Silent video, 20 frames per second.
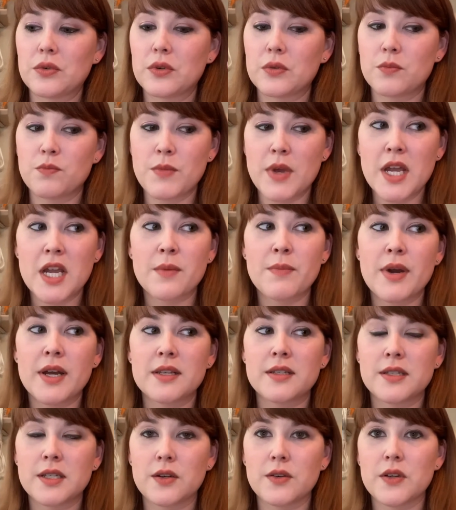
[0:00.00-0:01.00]
make my
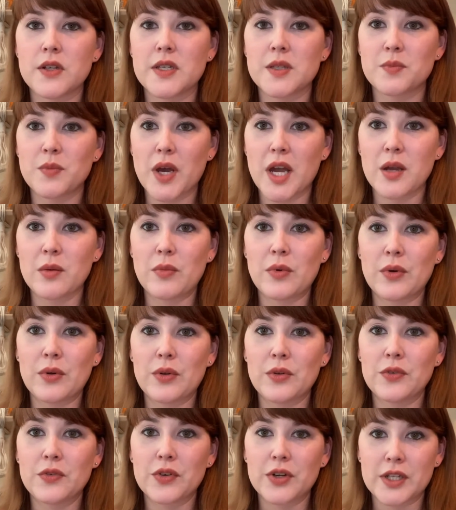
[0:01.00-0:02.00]
series
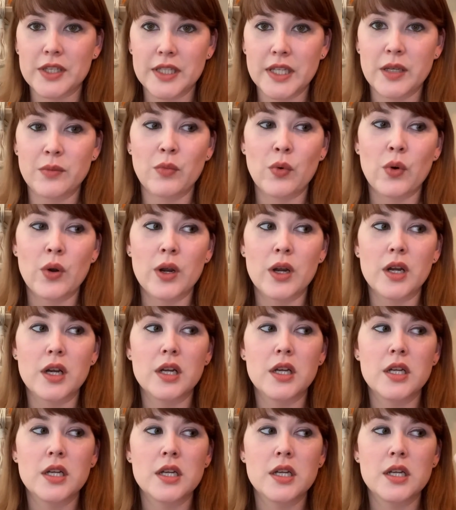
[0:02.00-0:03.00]
Bible for
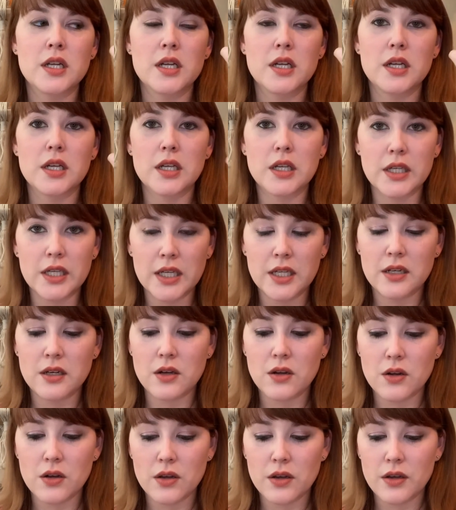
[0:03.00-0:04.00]
Claymore, get
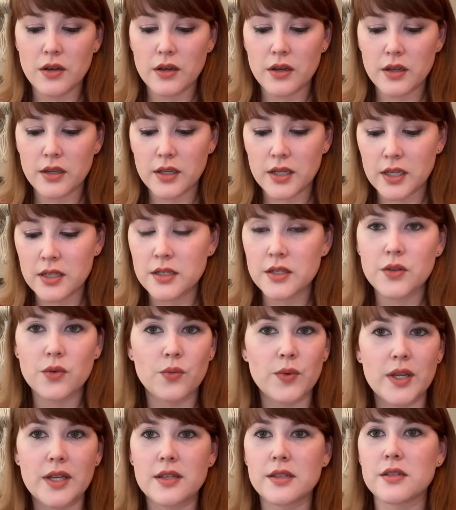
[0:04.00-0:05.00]
into the
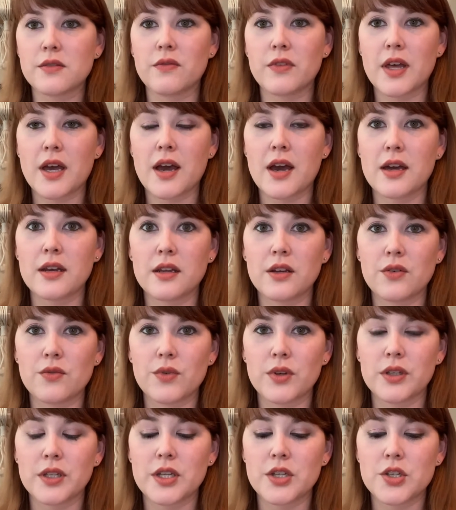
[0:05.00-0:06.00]
weeds of that and
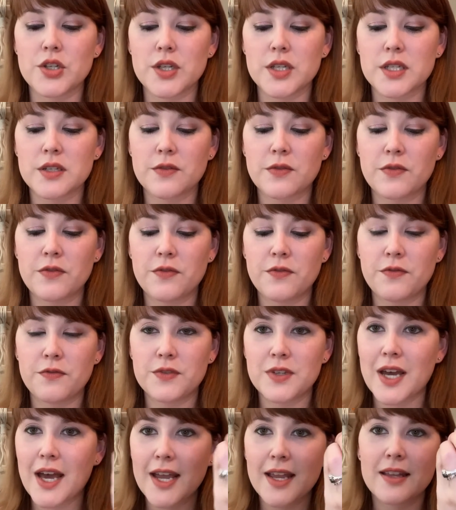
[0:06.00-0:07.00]
really just
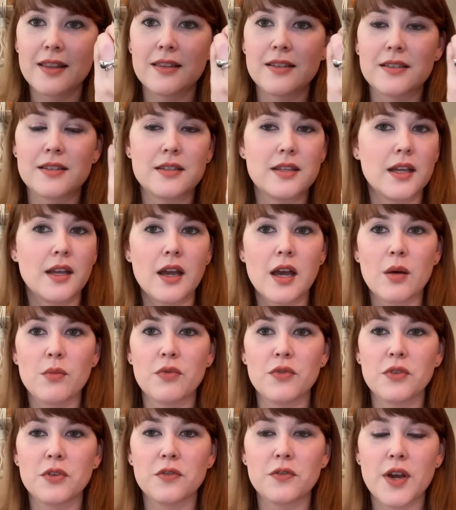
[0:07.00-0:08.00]
tighten this thing up
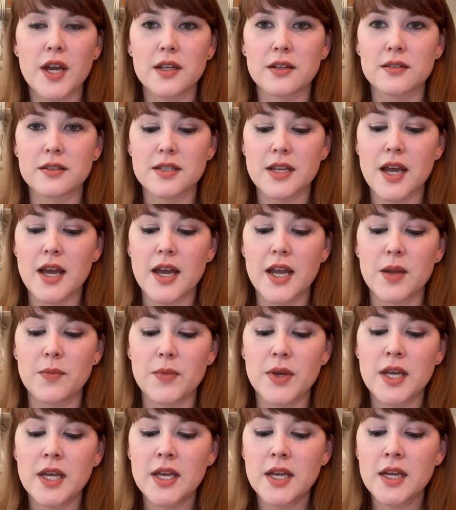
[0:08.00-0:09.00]
for the final
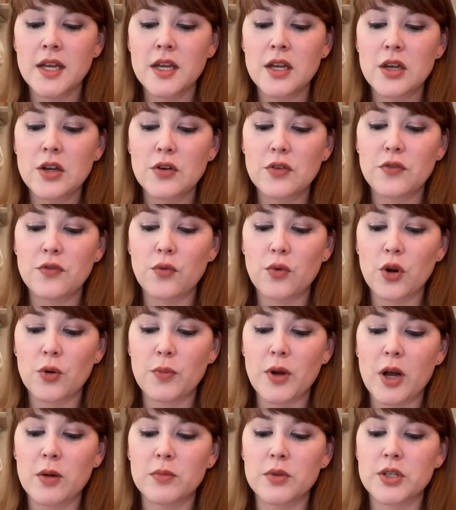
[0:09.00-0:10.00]
time for
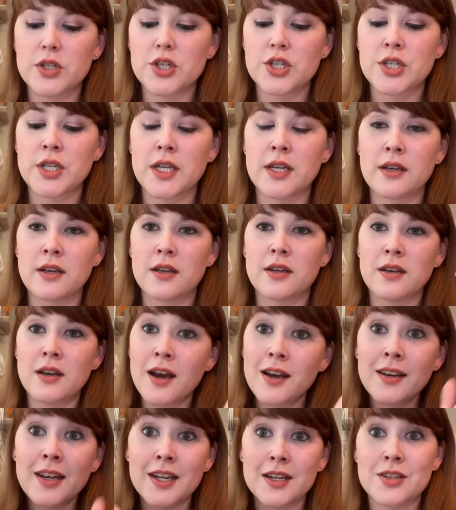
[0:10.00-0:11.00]
publishing,
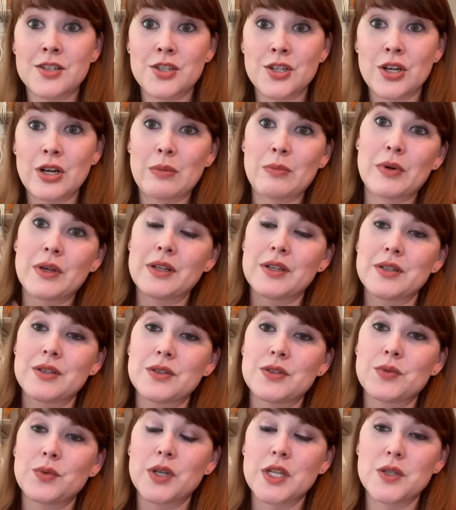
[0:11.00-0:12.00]
not next year, but
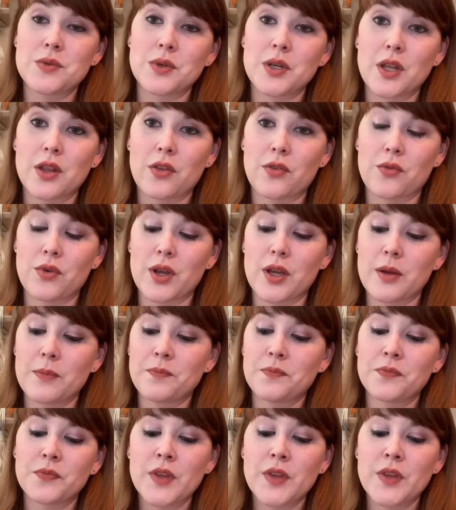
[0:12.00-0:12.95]
in 2023.